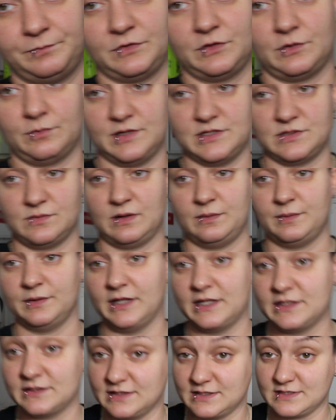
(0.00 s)
The reason why we
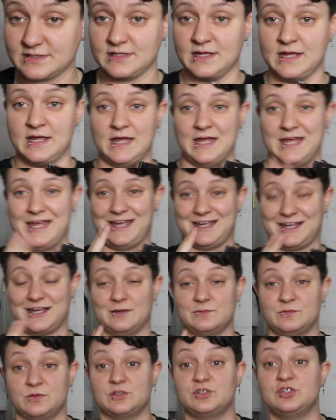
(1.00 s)
like this, it
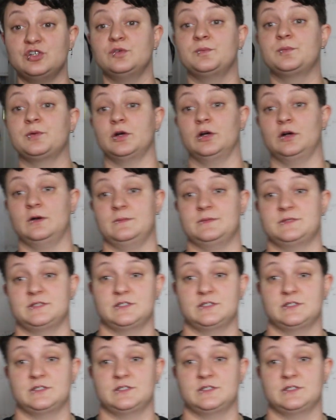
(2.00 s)
comes with 2 probes.